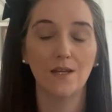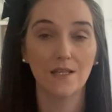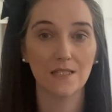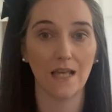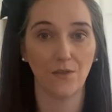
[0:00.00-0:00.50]

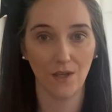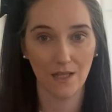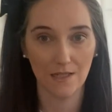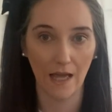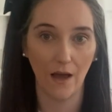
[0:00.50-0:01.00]
sat the
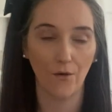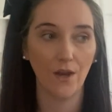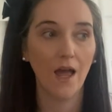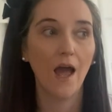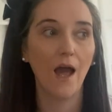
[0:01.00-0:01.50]
kids down
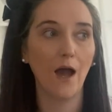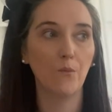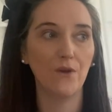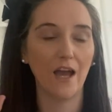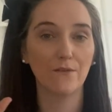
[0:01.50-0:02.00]
and
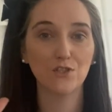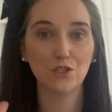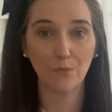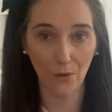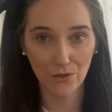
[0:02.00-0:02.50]
we have
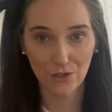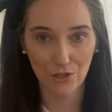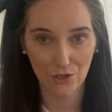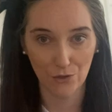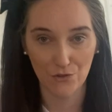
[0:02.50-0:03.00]
spoken to the
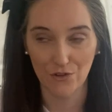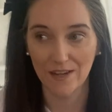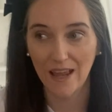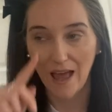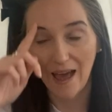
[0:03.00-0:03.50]
children,